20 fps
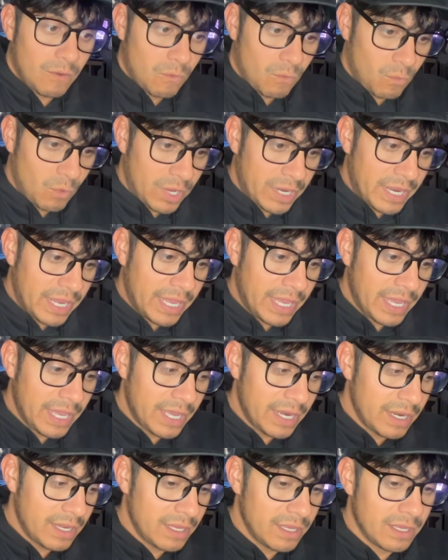went
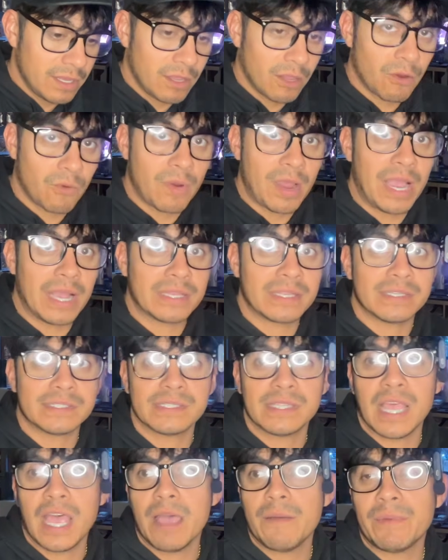ahead, cracked the
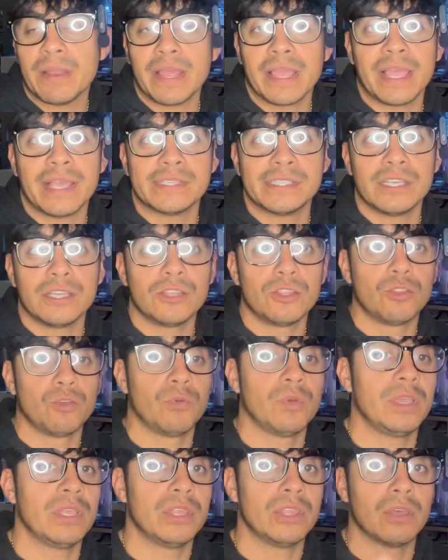slab, and I guess in
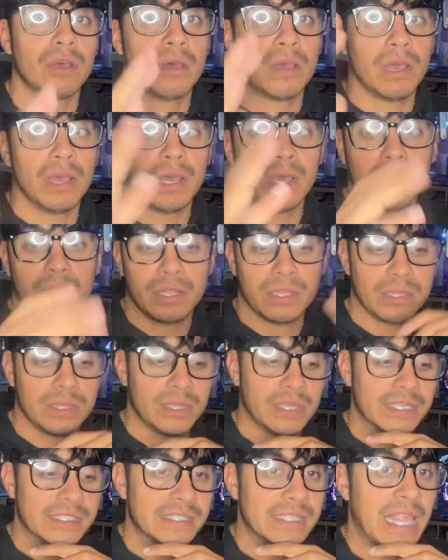doing the
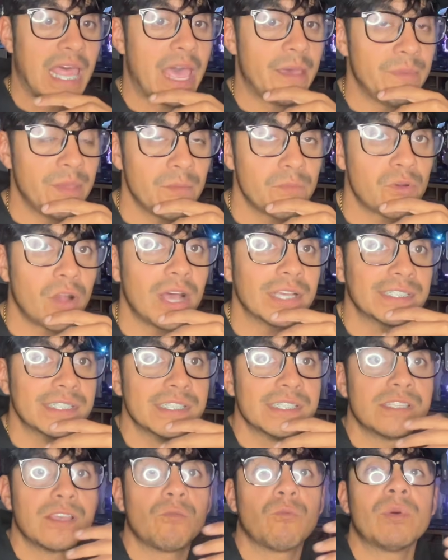slabbing
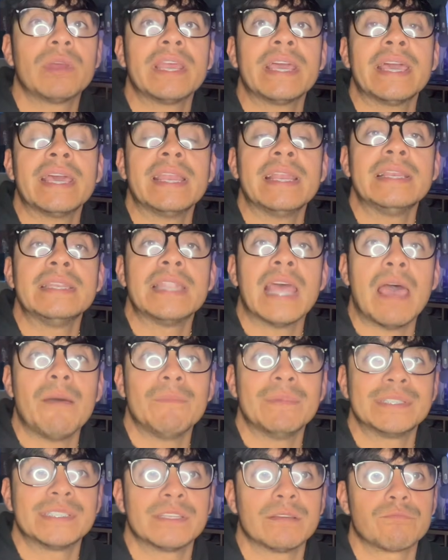process, they went ahead and
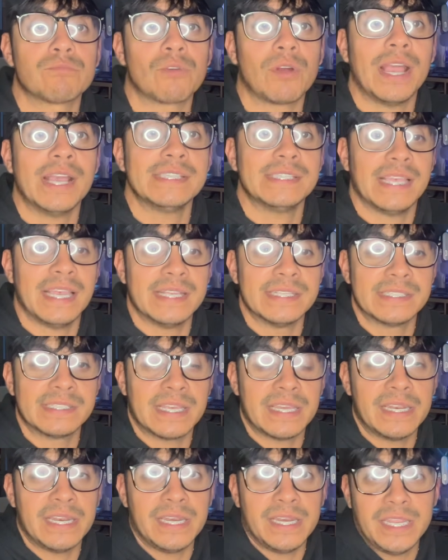damaged the price and
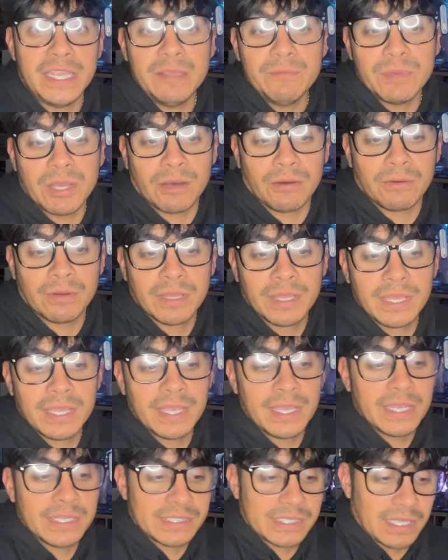sent an email
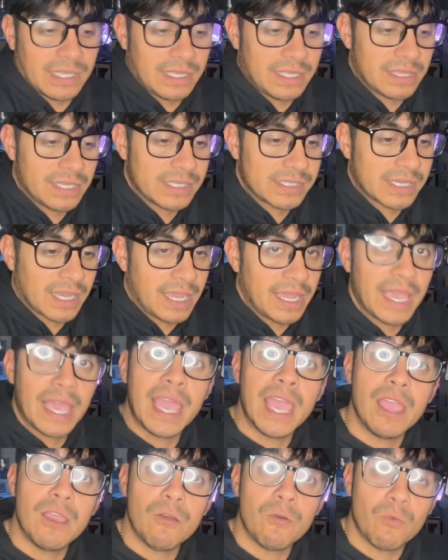telling this guy,
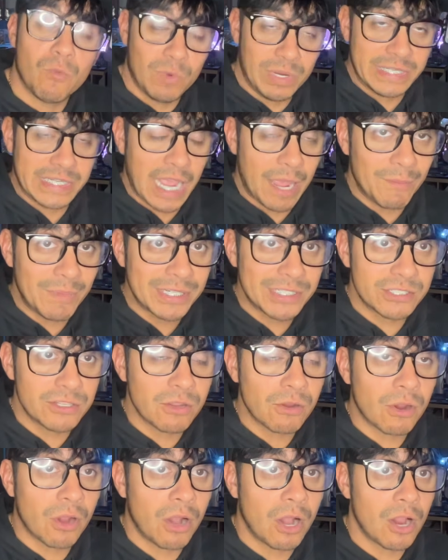"Hey, we damaged your
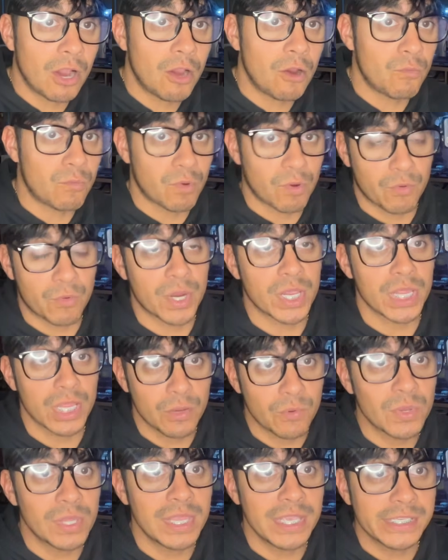car. We're really,
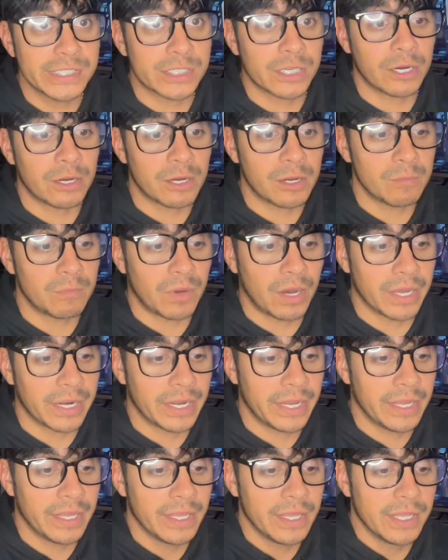really sorry about it.